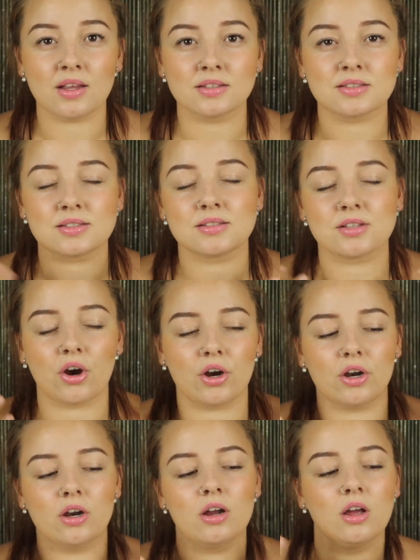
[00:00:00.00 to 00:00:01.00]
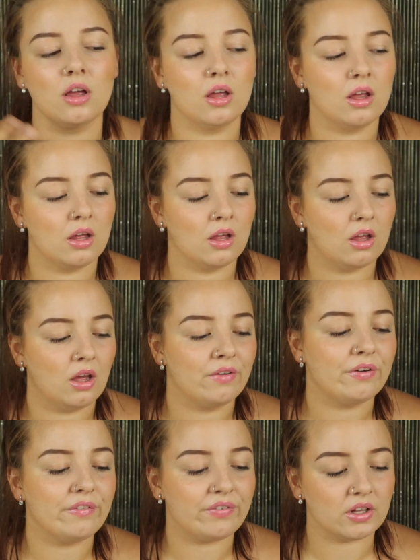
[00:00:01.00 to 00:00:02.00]
It's so
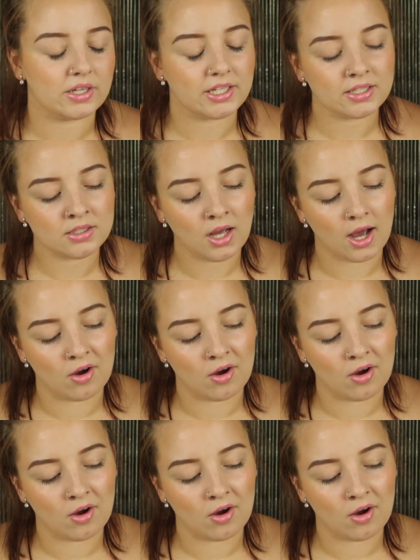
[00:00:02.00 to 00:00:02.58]
fulfilling.